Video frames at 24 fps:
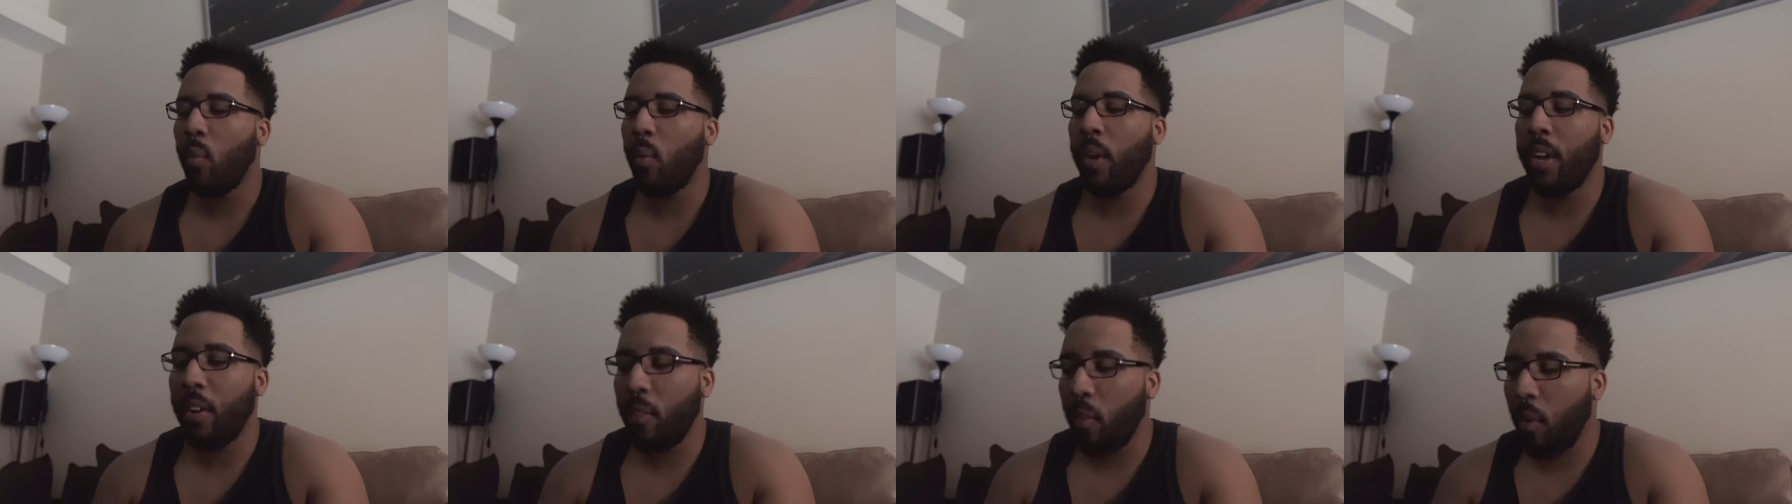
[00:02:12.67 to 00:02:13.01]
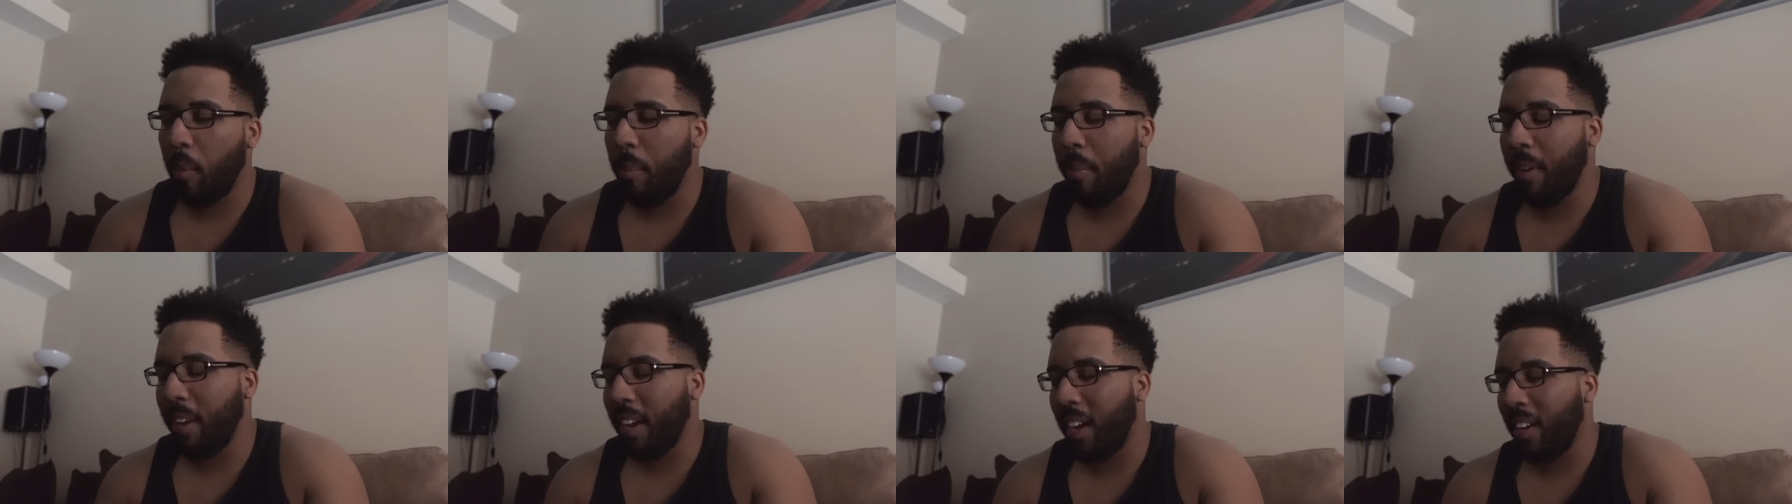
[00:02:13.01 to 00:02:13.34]
We
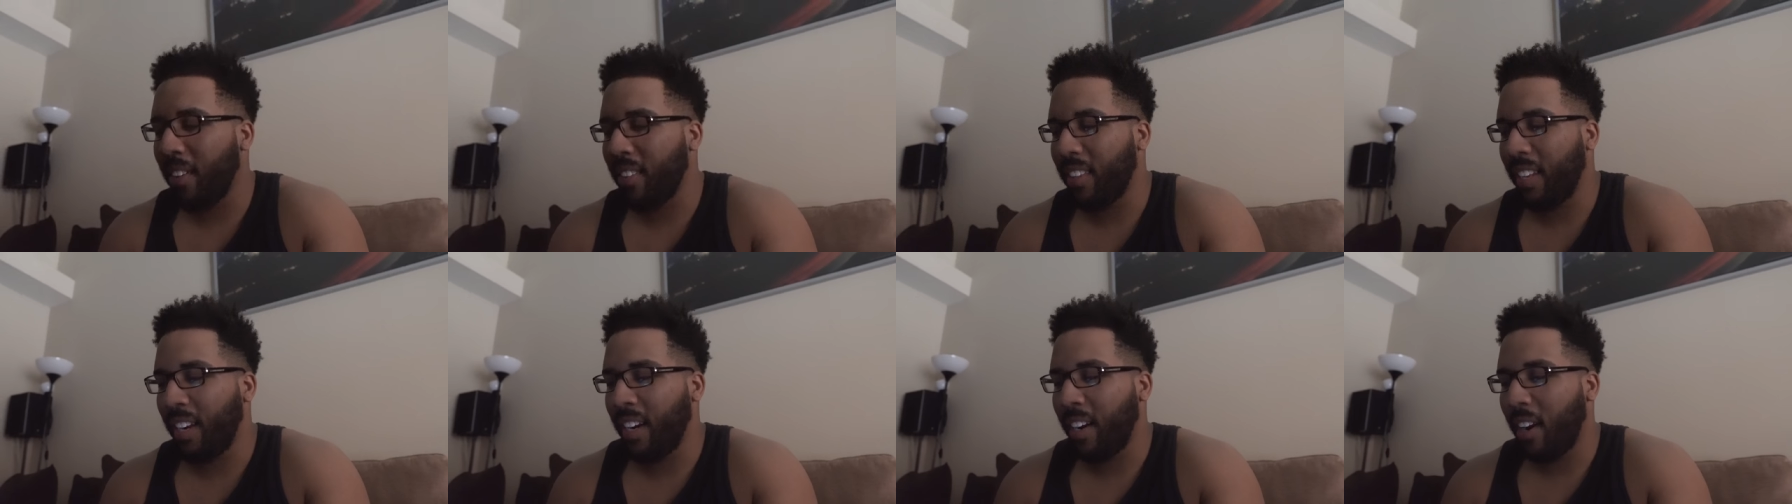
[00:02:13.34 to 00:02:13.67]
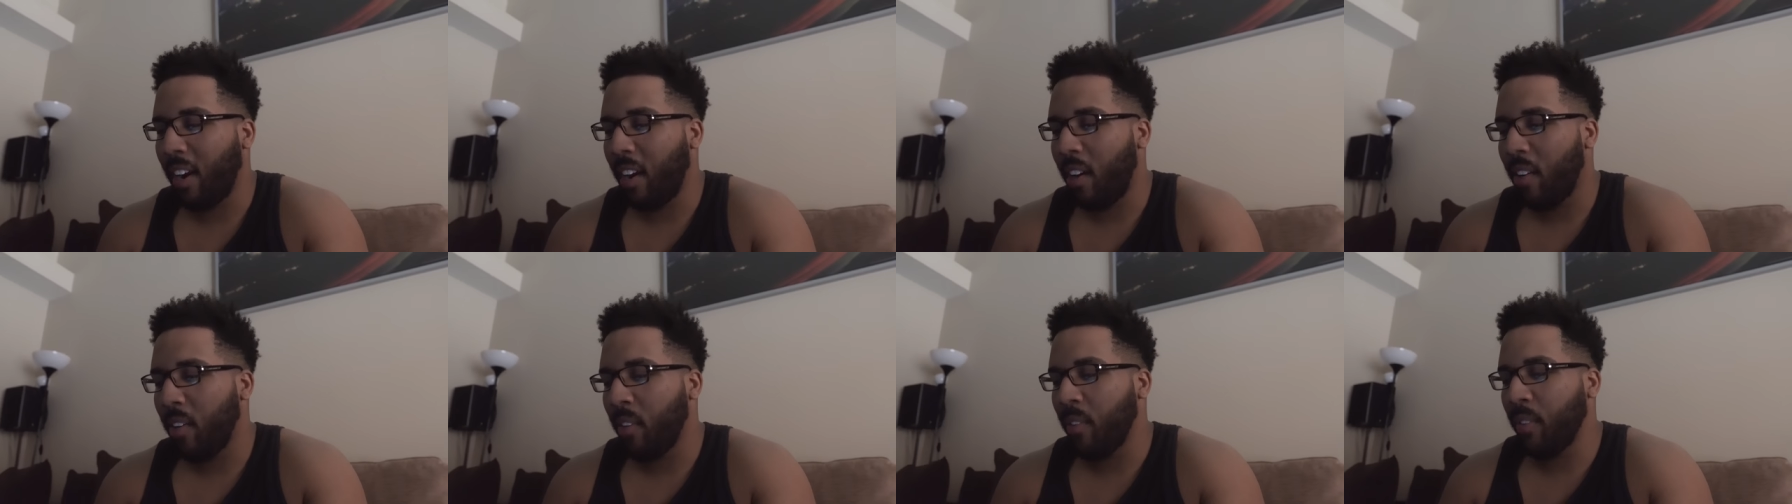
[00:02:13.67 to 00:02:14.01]
will be out there.
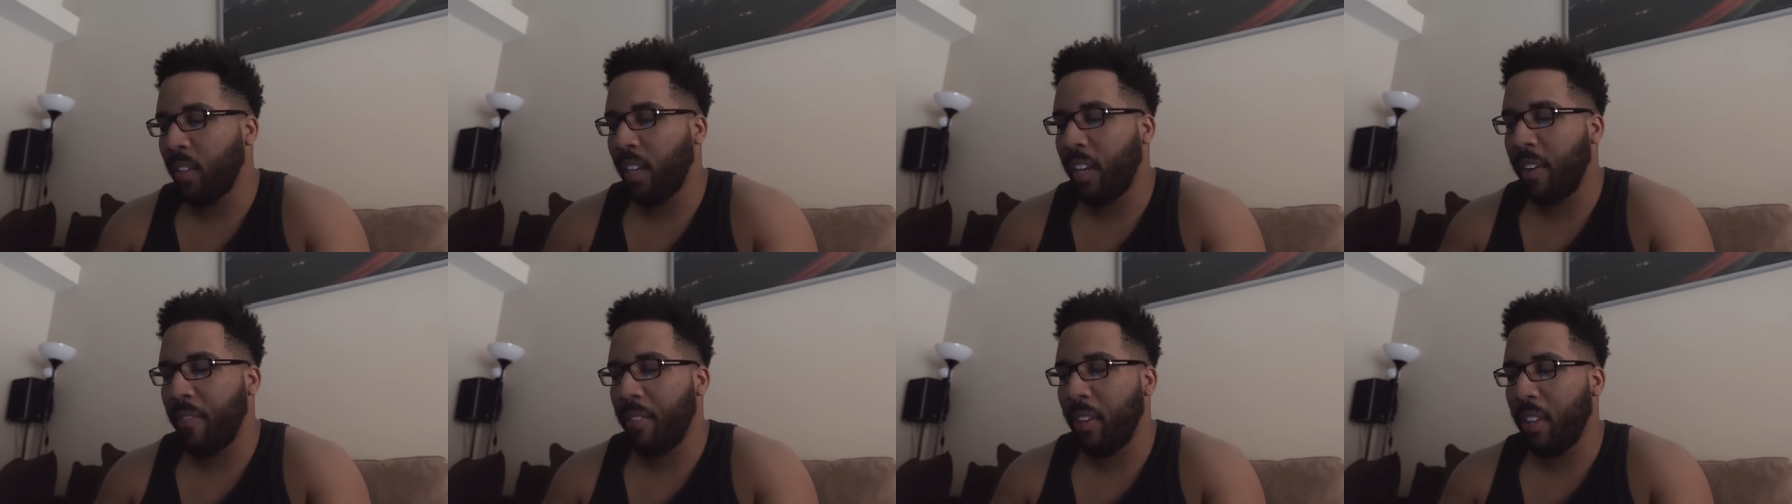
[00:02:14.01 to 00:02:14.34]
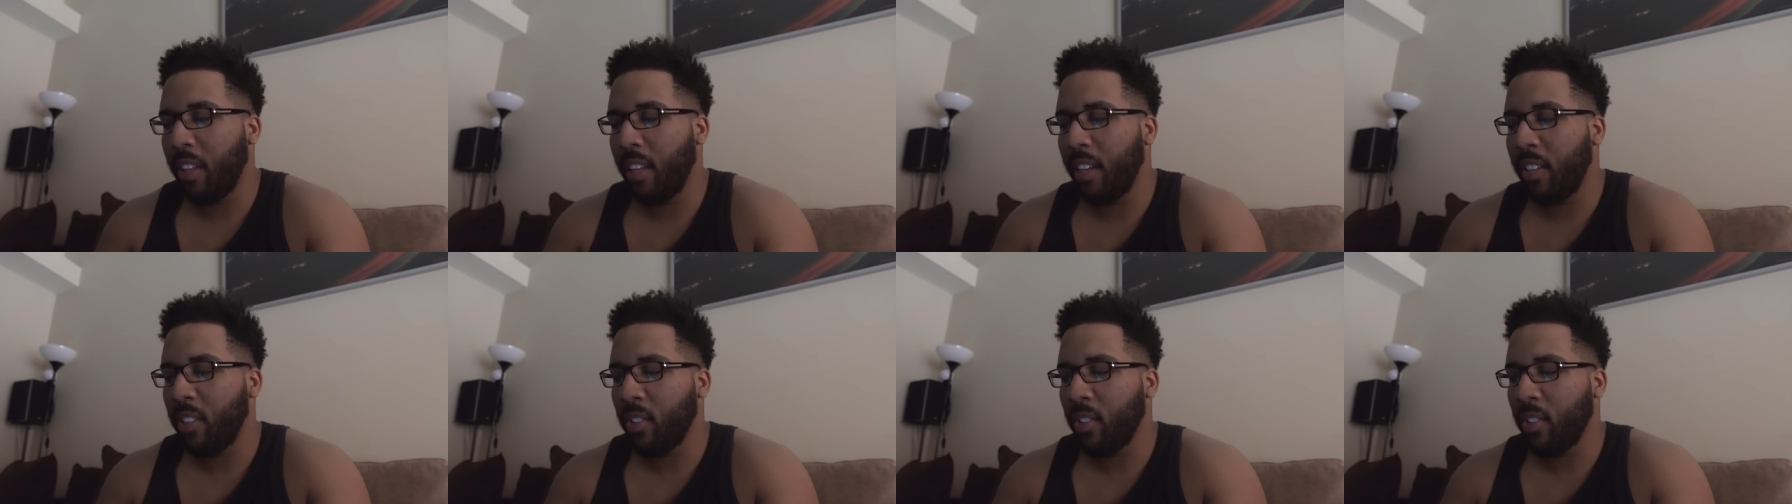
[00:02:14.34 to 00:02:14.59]
I'll give you the